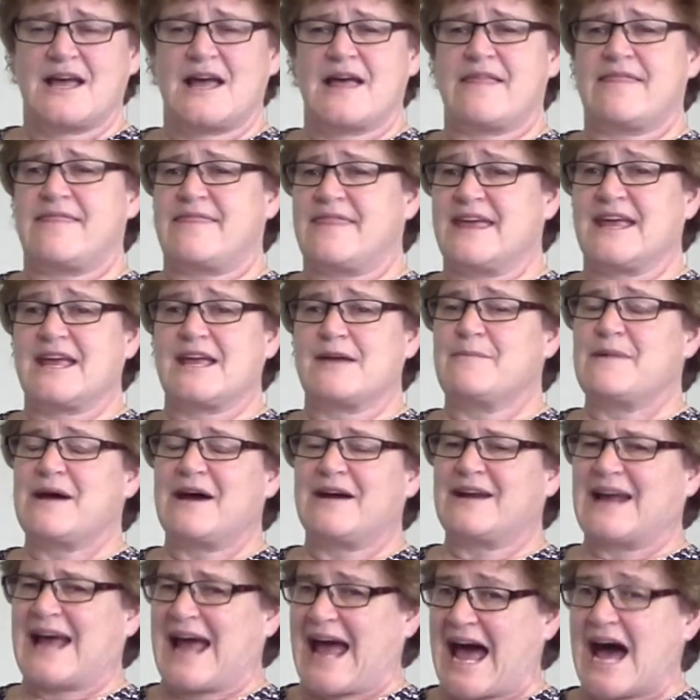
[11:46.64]
Think
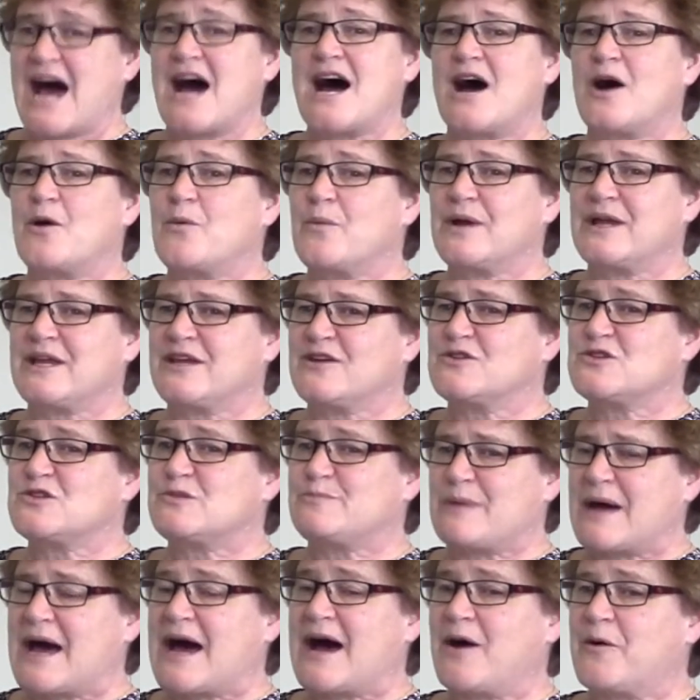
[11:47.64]
about how we use
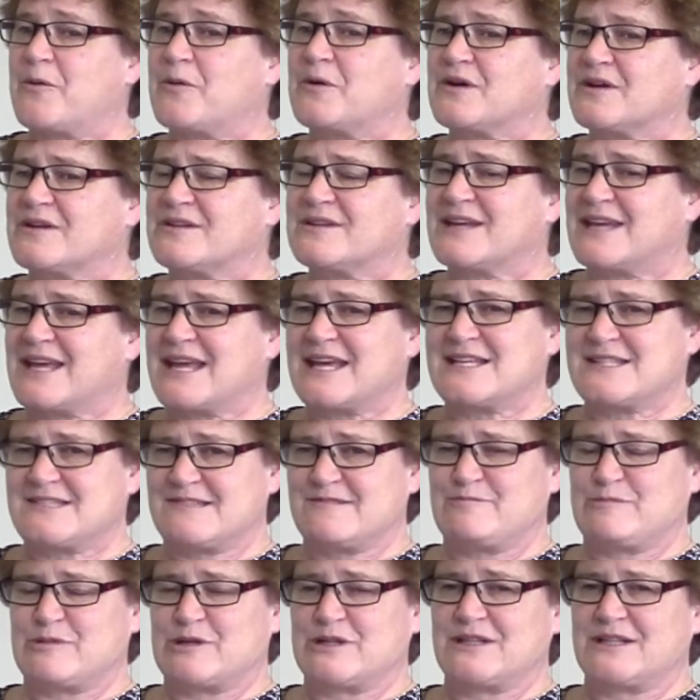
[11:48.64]
power in the case
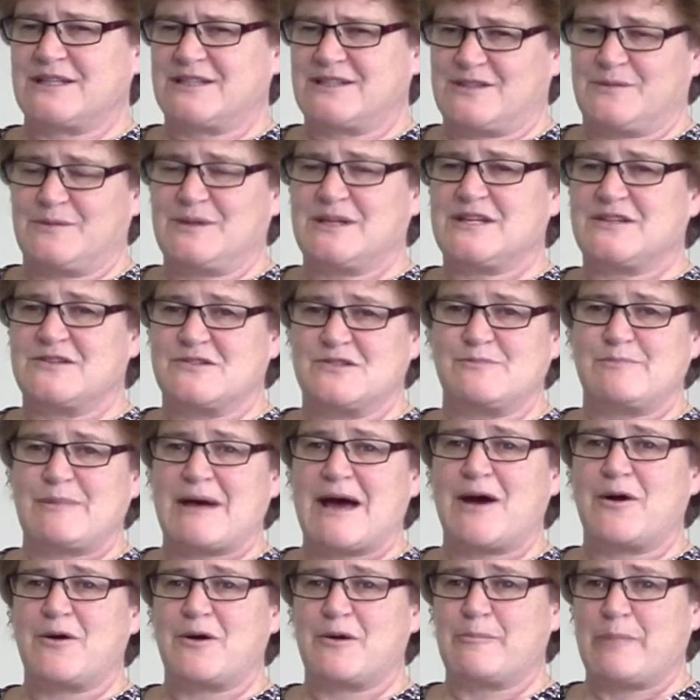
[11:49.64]
of bullying. Do we use
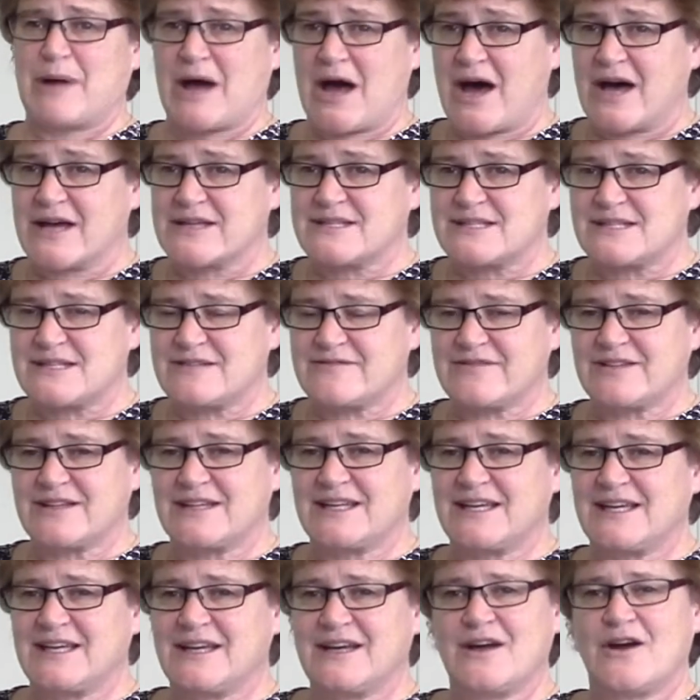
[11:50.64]
power
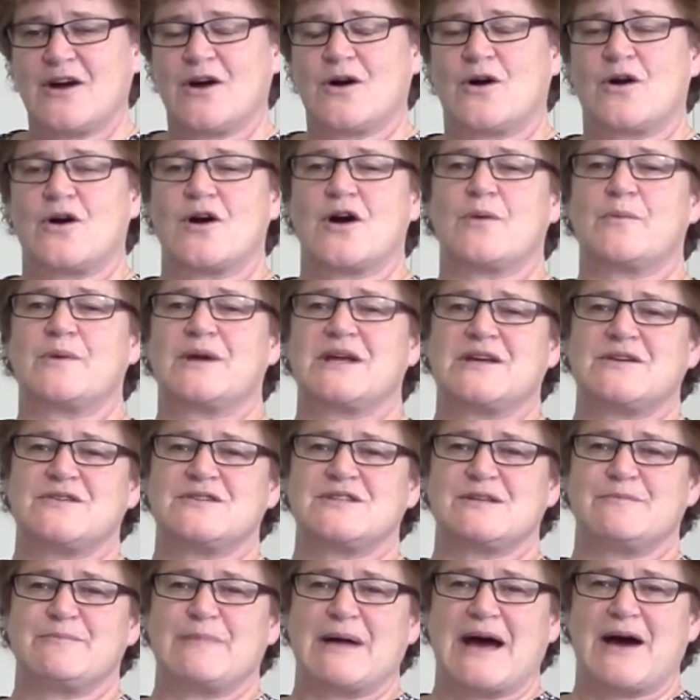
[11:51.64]
positively, or are we
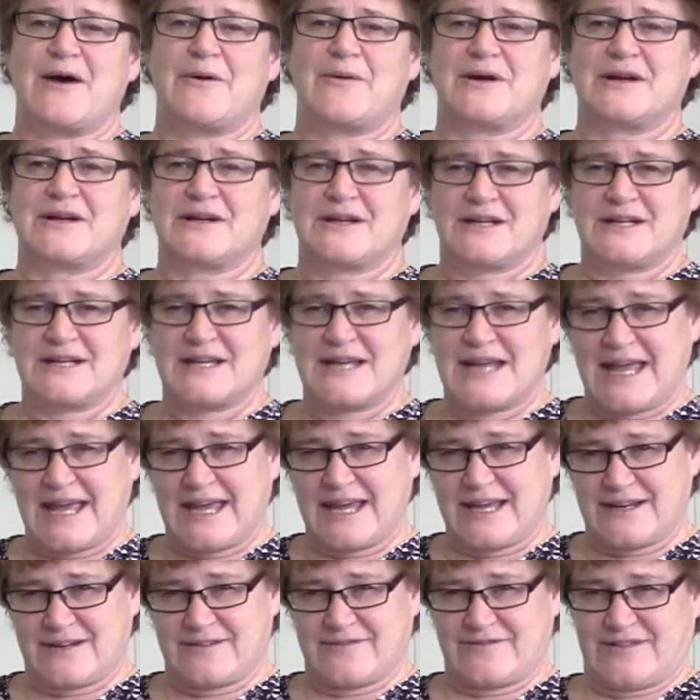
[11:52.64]
using power
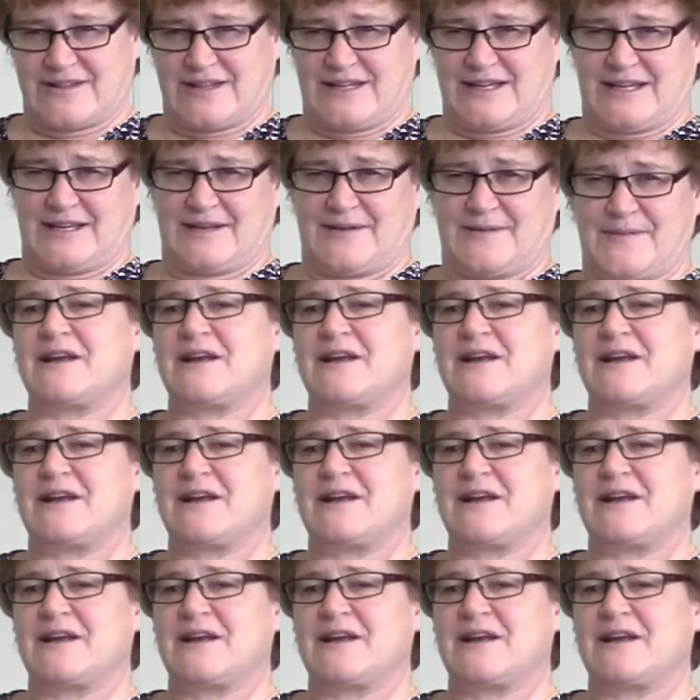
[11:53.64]
negatively?